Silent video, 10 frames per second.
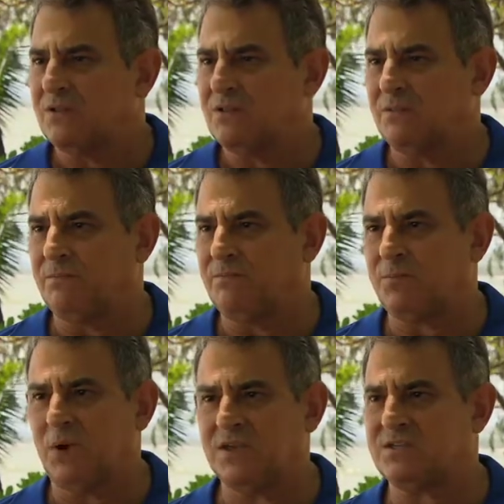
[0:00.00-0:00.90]
the
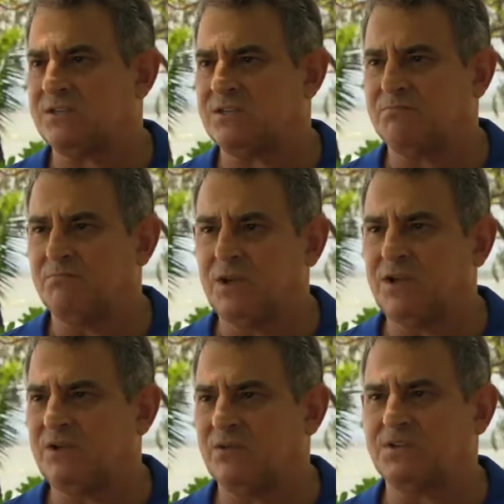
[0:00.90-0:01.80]
priceless
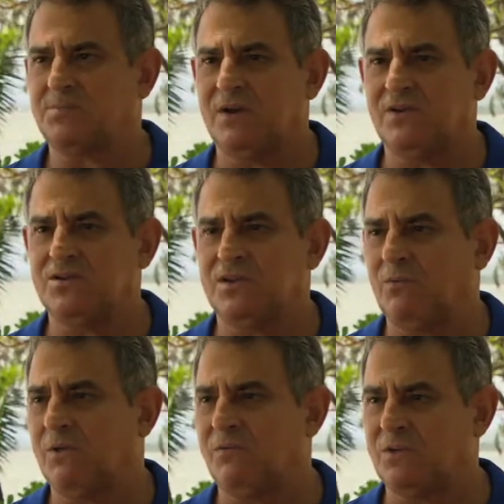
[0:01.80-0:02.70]
media exposure that
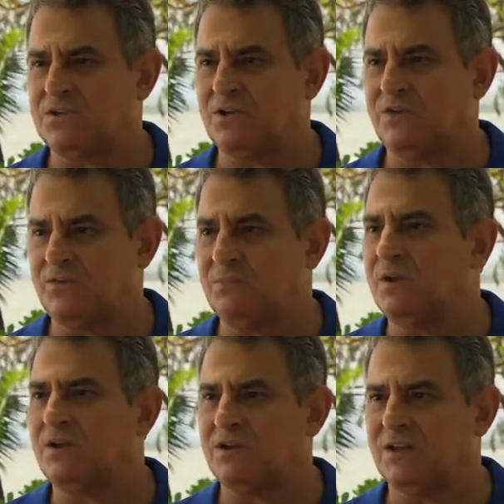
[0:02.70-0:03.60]
we've received
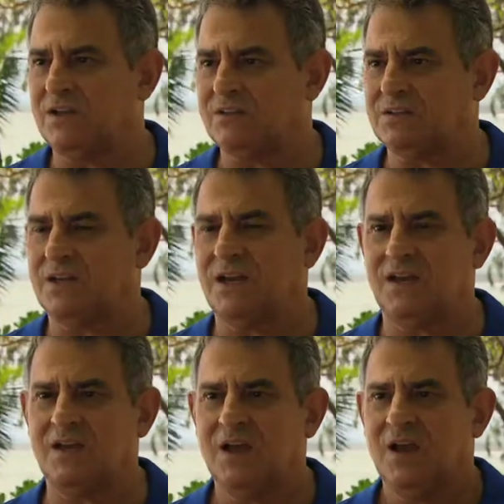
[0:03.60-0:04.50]
immediately
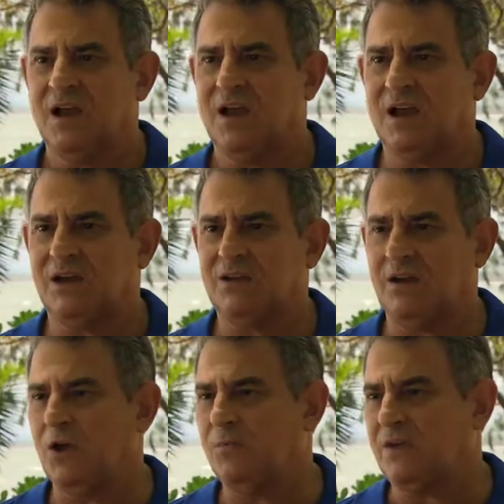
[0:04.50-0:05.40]
today, uh,
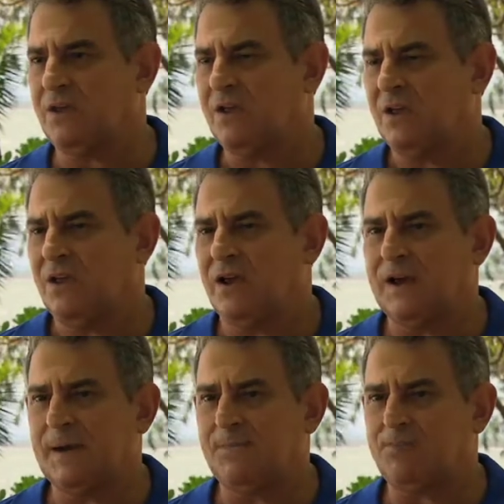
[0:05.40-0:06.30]
globally,
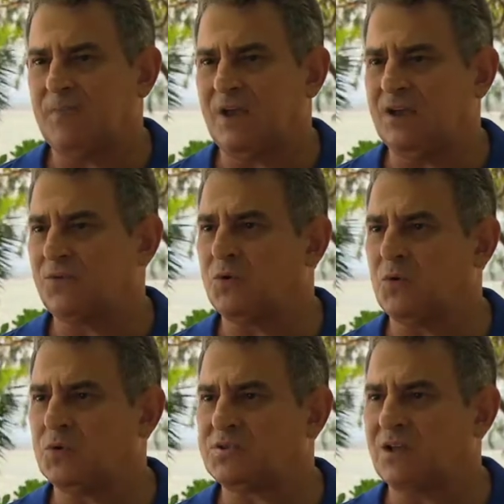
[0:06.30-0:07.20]
um, and of
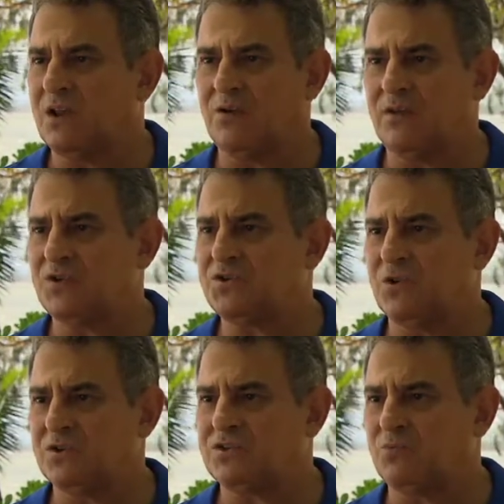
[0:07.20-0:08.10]
course a lot of those
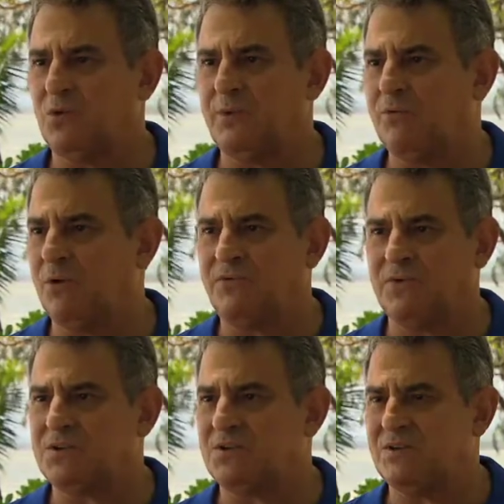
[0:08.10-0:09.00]
shots will be
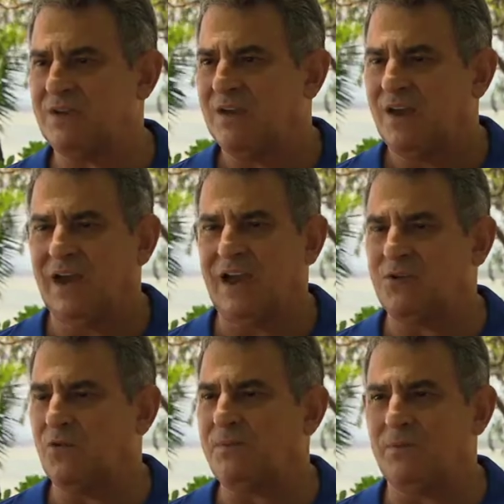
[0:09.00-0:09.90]
revisited
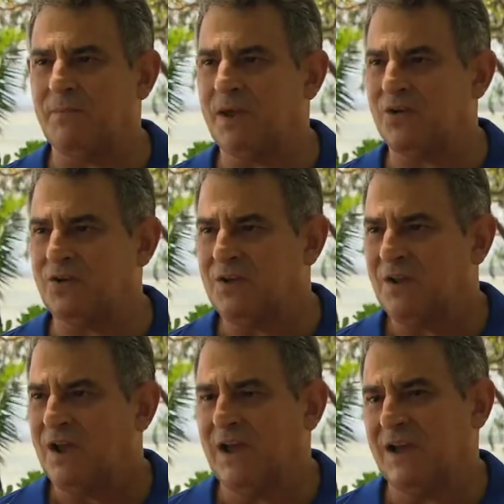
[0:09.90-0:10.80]
and re-promoted
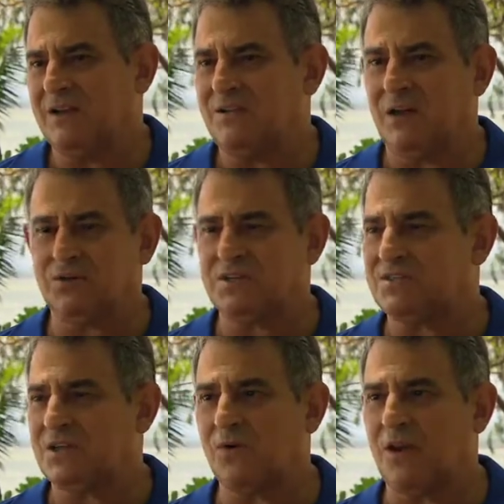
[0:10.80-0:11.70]
and they were just
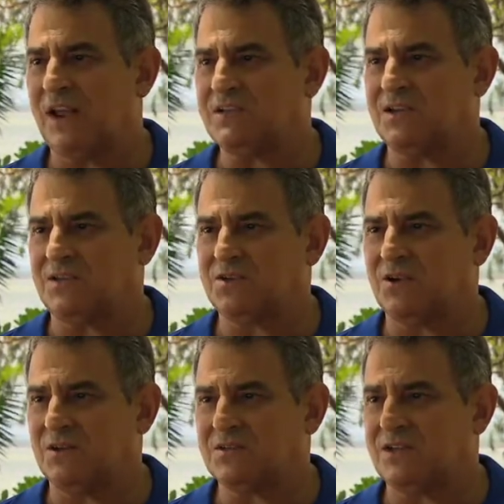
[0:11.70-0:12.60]
so classic
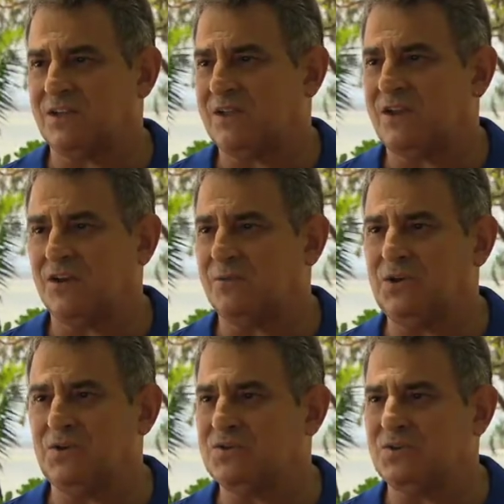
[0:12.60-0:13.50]
shots so they're going to be
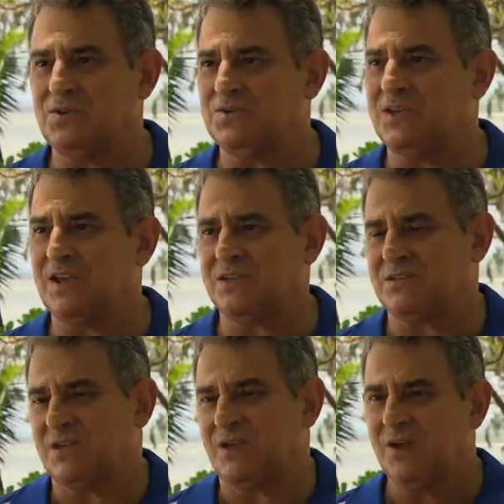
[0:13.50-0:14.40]
used and used again
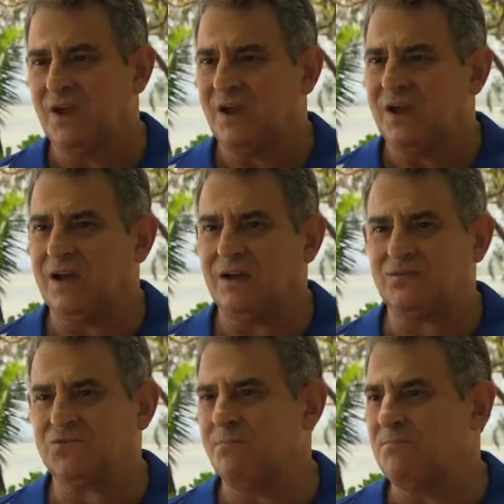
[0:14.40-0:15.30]
so uh,
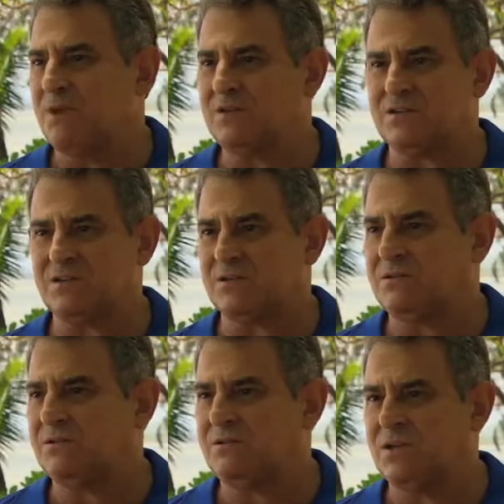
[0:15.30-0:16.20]
tremendous
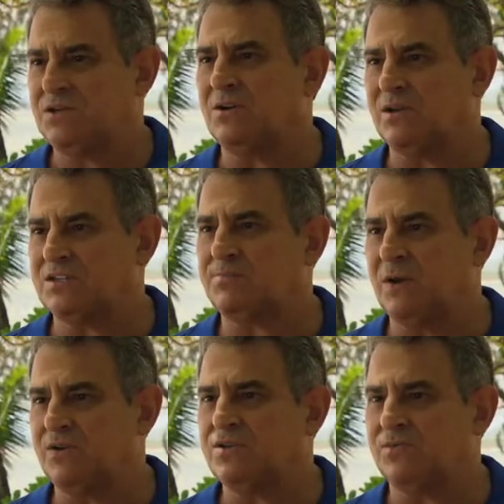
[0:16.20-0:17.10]
additional
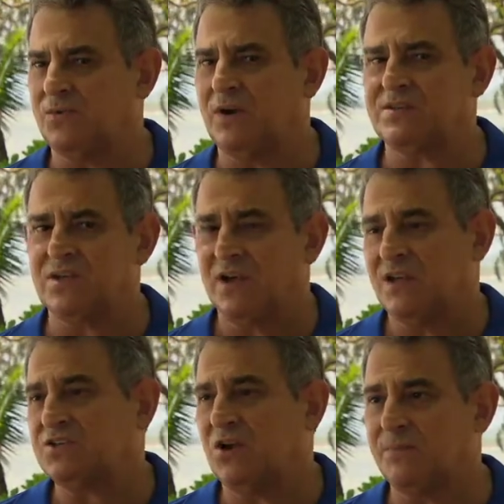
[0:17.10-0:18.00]
exposure for us
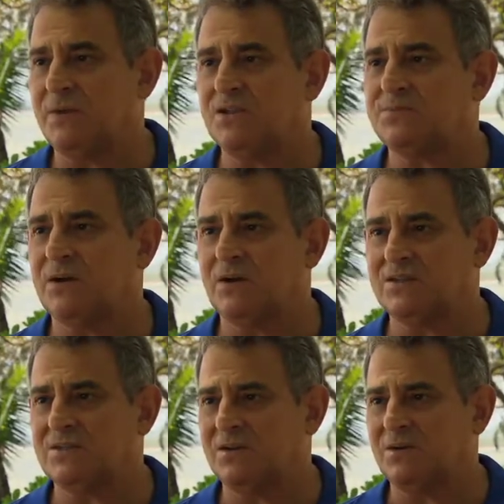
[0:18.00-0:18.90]
as time goes by
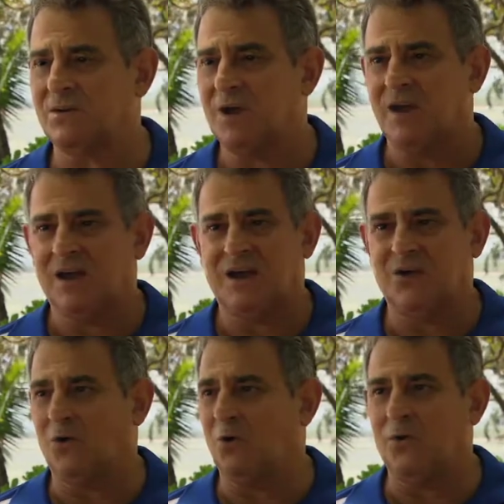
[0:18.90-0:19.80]
so uh,
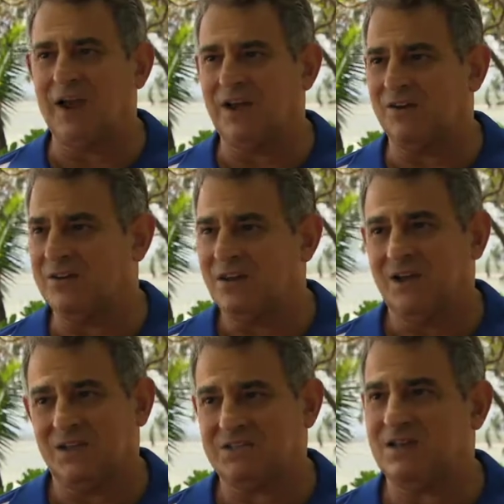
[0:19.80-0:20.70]
all round
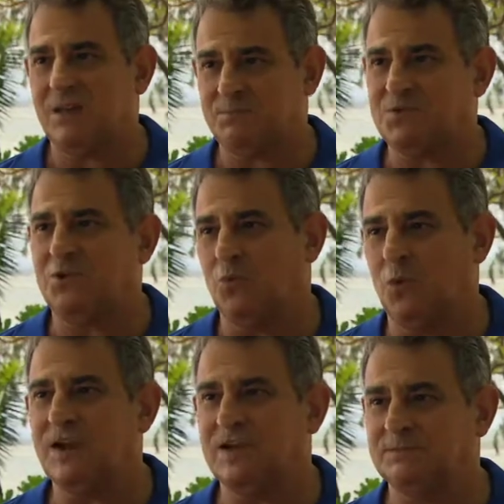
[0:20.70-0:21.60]
it's an absolute winner